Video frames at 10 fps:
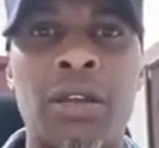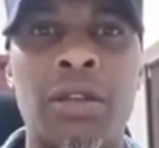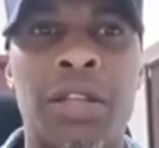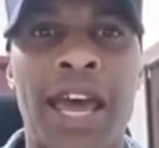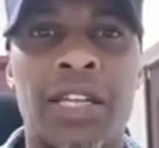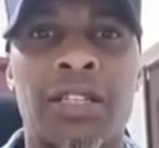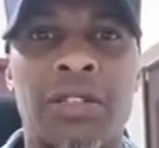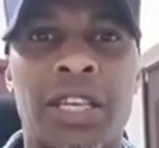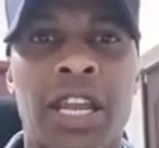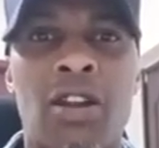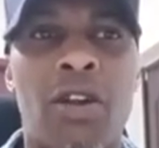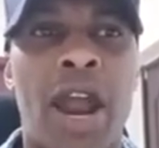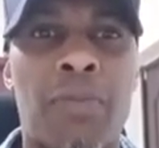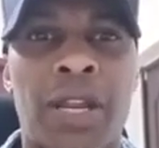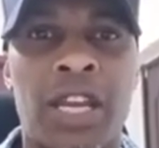That cannot
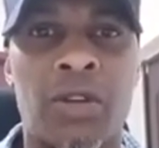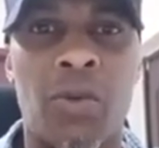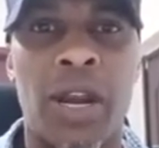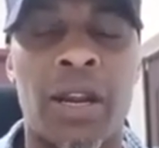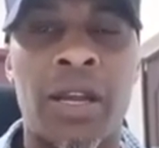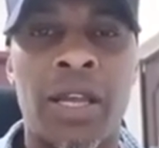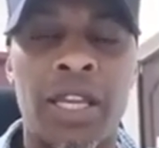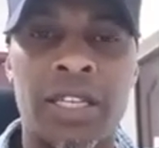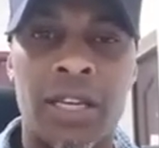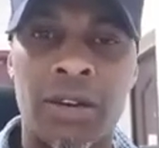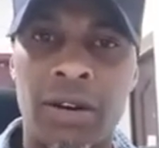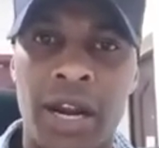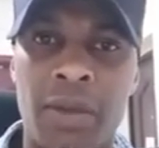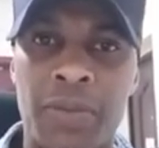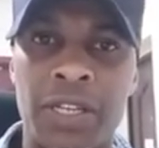happen anywhere. It cannot
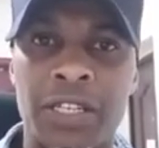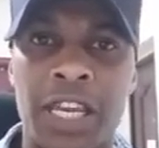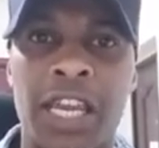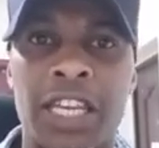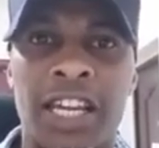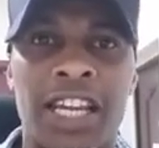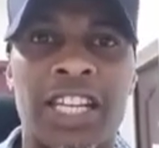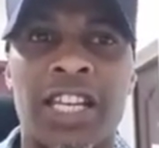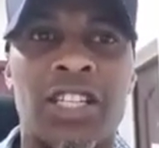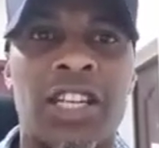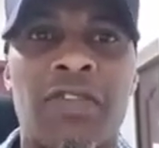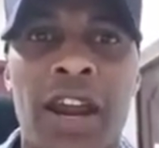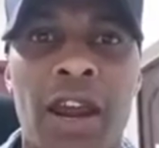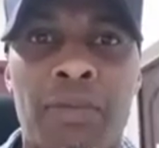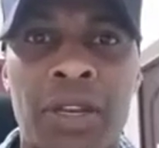happen in Kenya. It has never
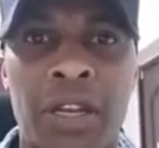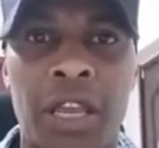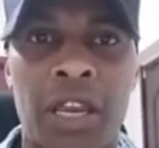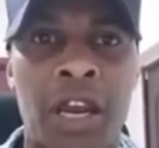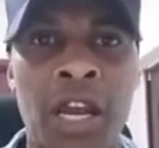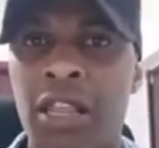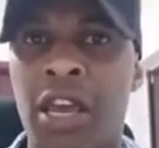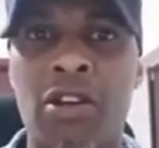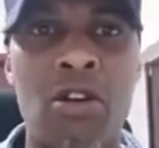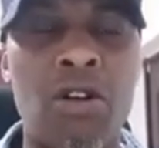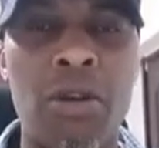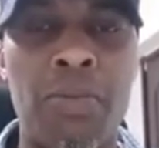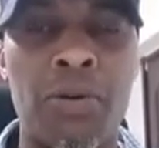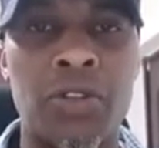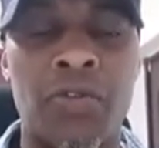happened in Kenya. There are no
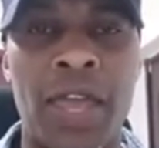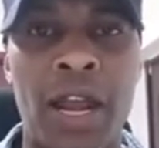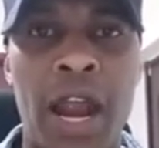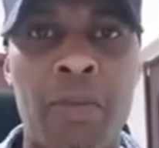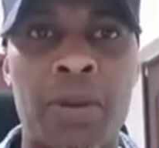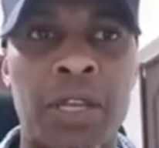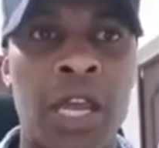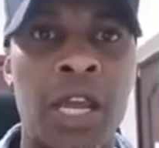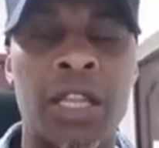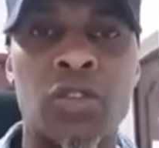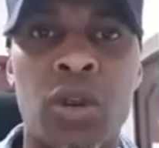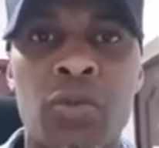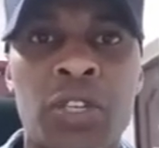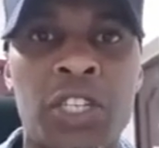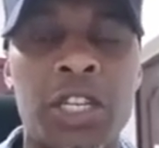reports of that happening. That's why
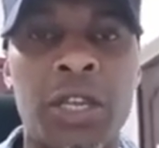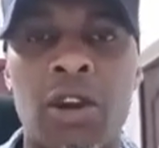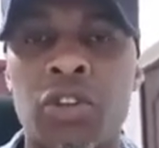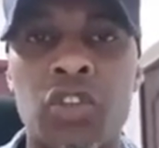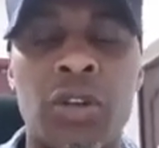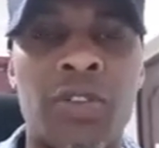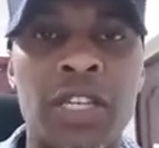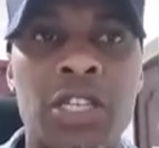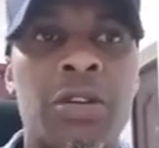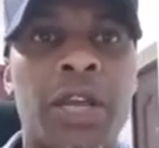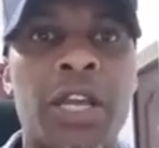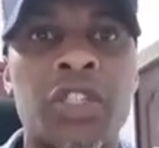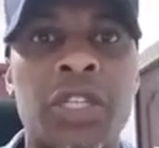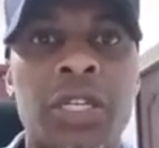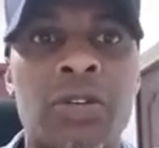we see the Consul of Nigeria
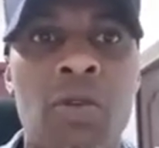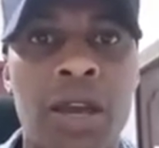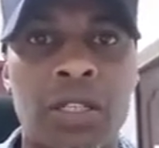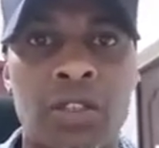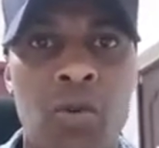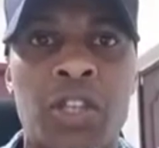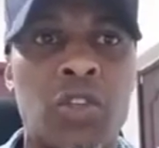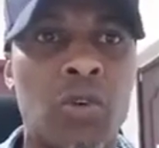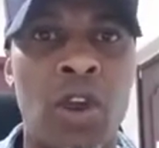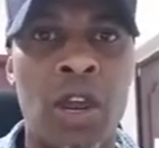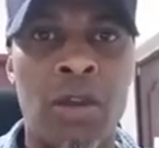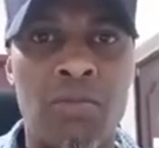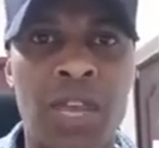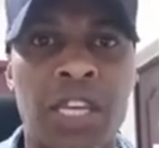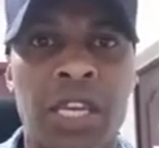yesterday in Guangzhou
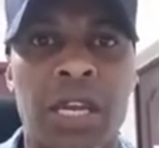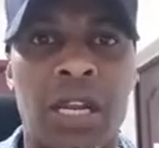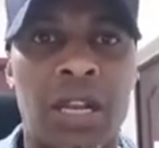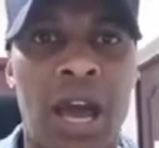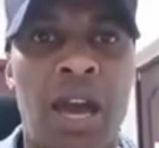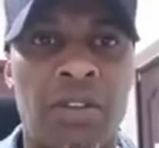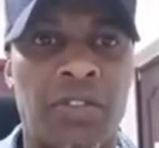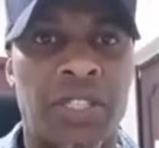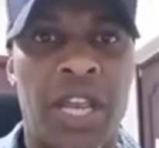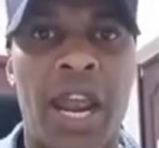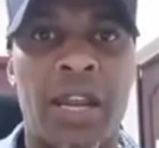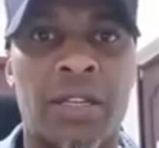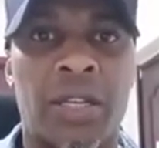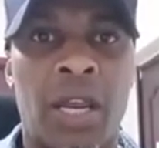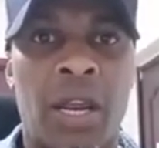making a lot of attacks.